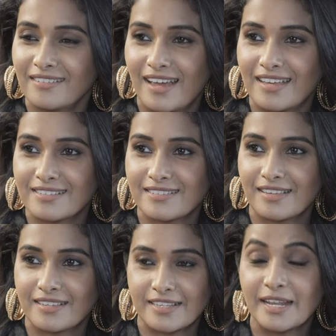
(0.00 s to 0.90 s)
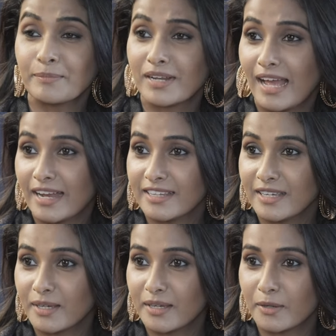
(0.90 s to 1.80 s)
As he said, I'm glad
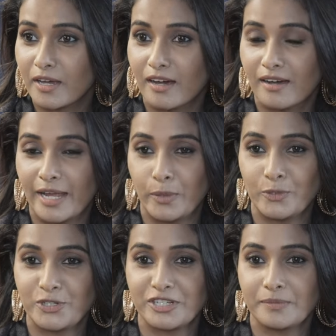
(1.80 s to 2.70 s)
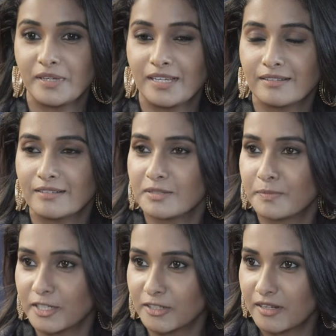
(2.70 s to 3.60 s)
he envisioned me in this
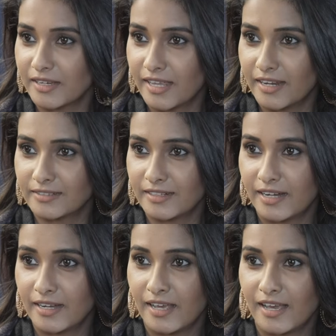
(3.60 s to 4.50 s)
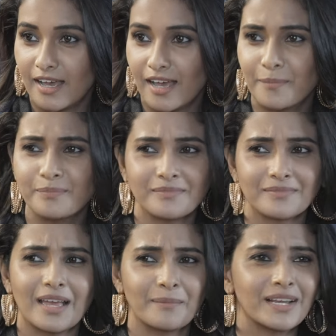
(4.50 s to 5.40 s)
particular character, and
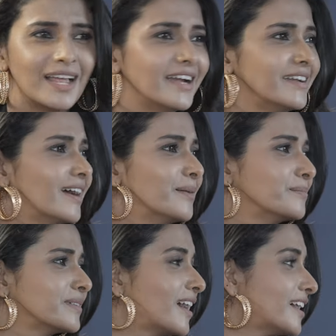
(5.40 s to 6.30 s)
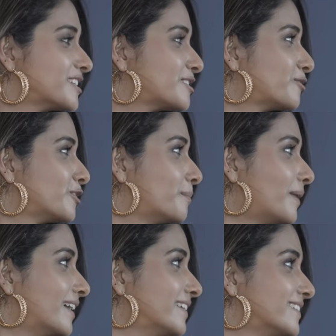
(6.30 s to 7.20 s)
I'm glad I'm cast for the
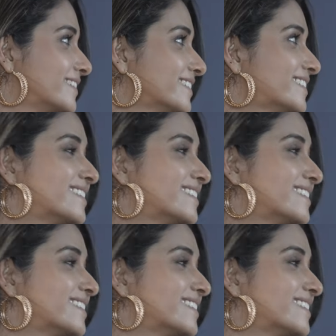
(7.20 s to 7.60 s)
part it is.